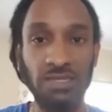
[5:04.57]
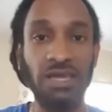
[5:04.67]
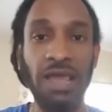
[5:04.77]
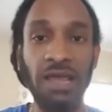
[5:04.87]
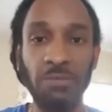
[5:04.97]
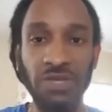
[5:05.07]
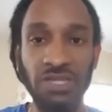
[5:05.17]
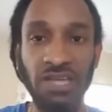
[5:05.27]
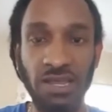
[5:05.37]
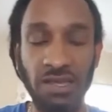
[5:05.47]
to help
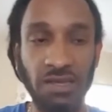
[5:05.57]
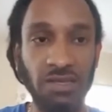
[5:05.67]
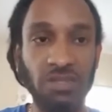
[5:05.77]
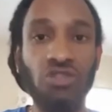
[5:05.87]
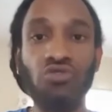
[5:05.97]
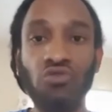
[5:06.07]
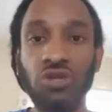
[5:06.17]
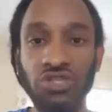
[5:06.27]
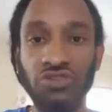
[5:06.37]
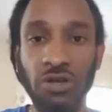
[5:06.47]
each other through
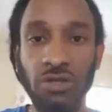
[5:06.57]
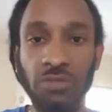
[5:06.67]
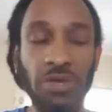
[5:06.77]
the struggle.